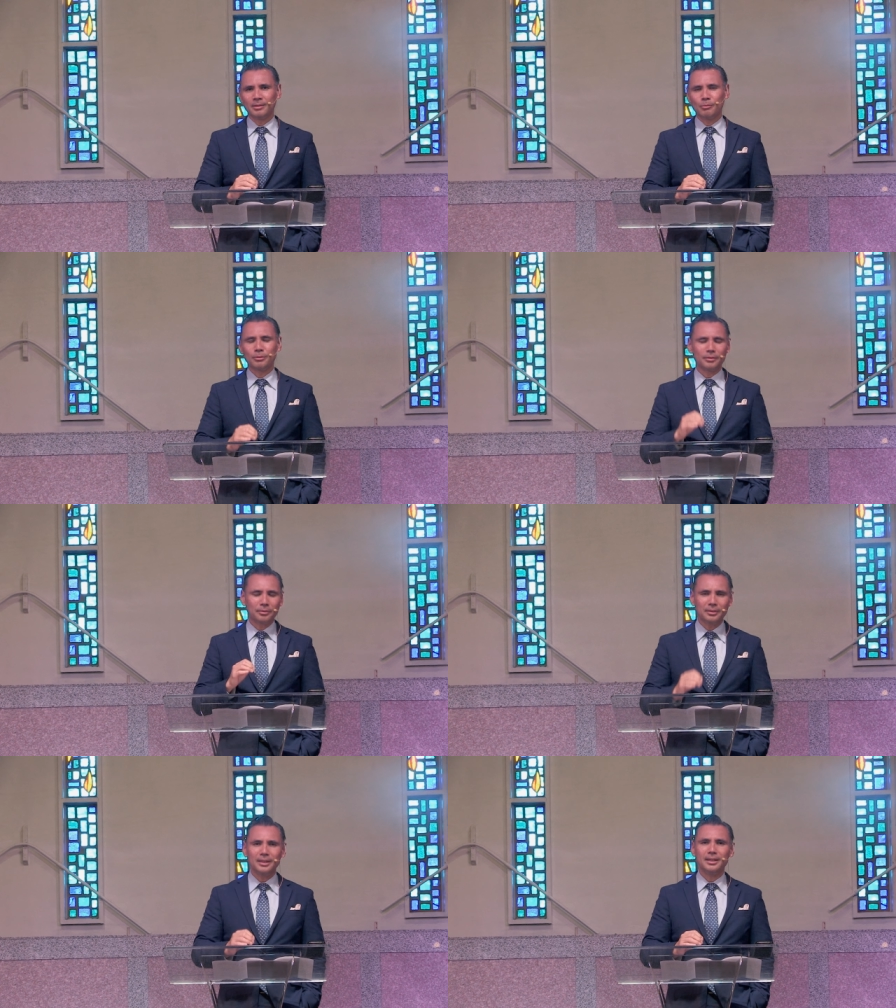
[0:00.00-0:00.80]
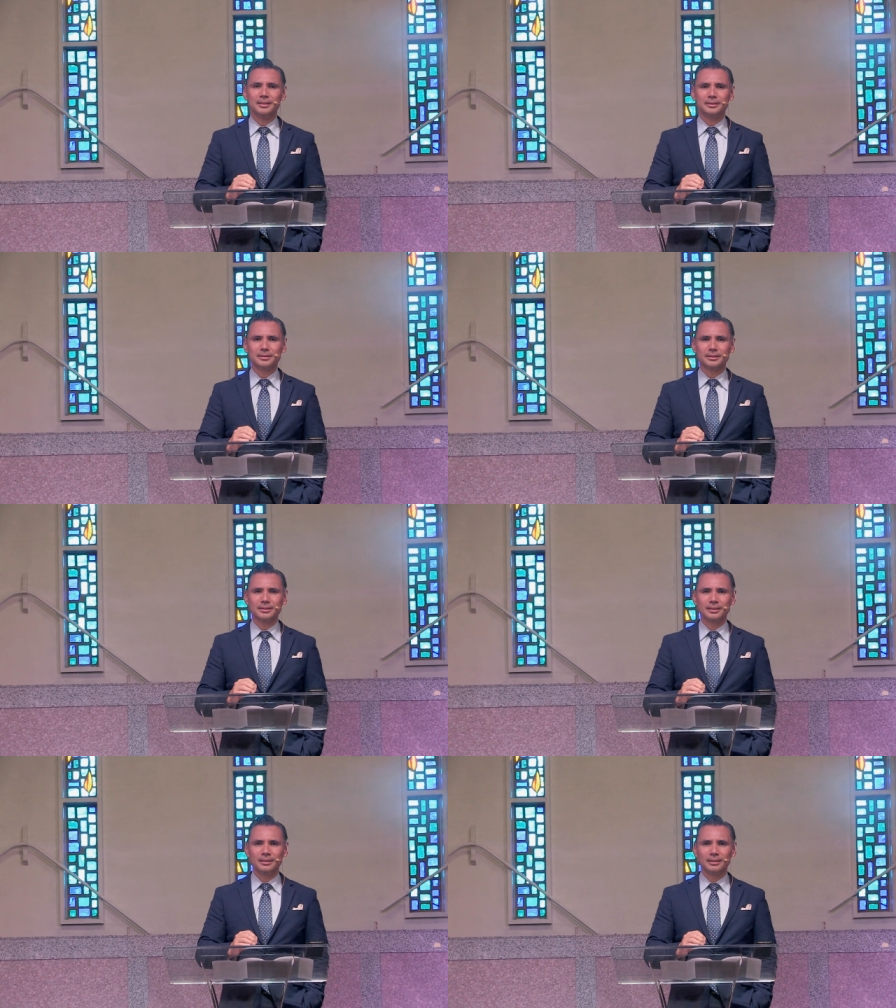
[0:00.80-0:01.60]
were the things
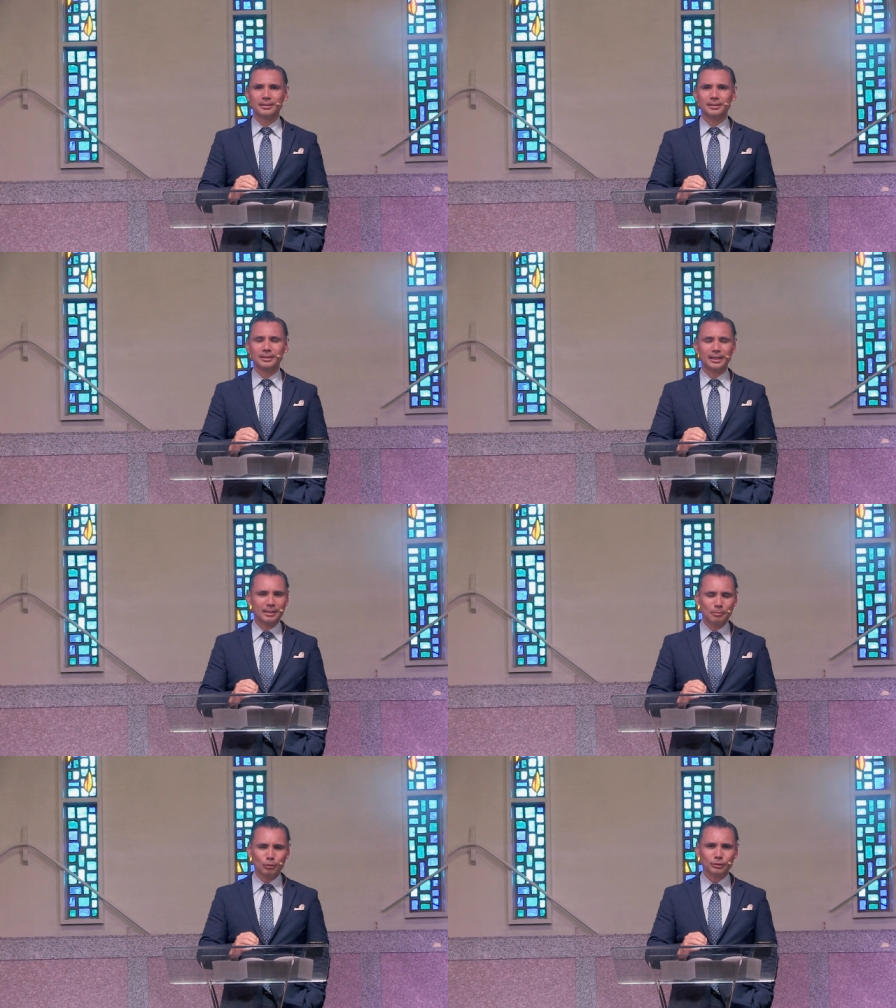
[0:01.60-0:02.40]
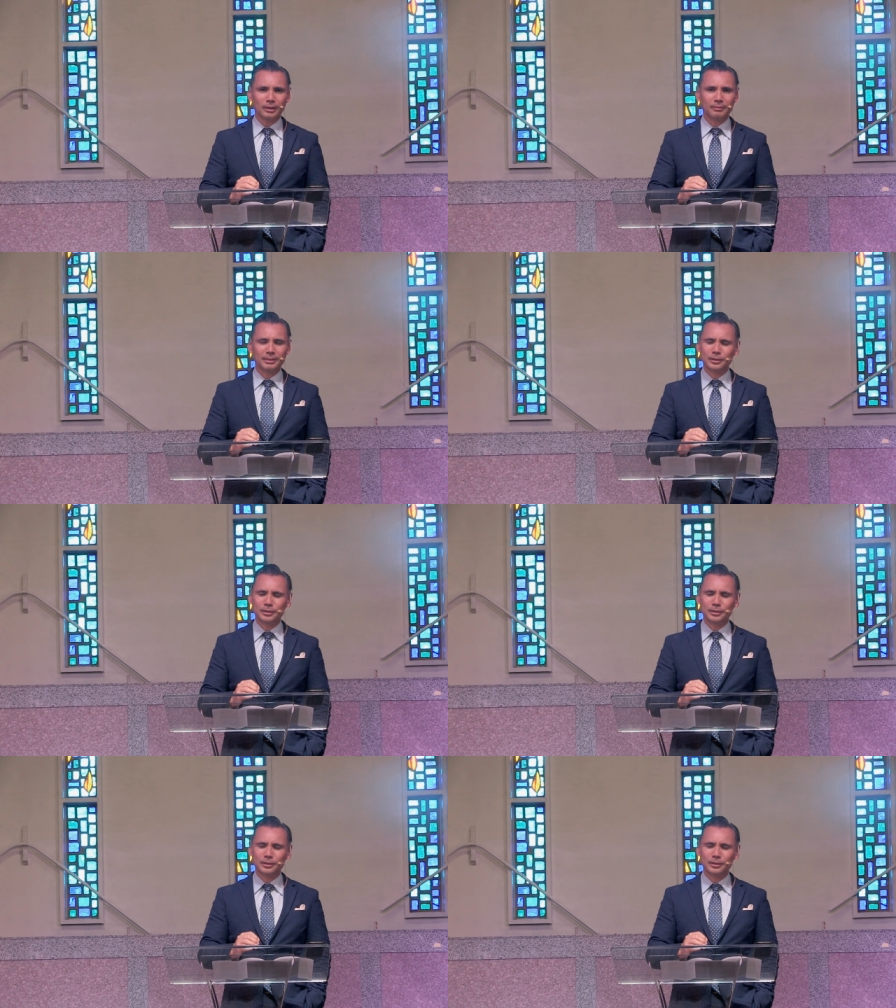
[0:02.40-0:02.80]
that he most loved.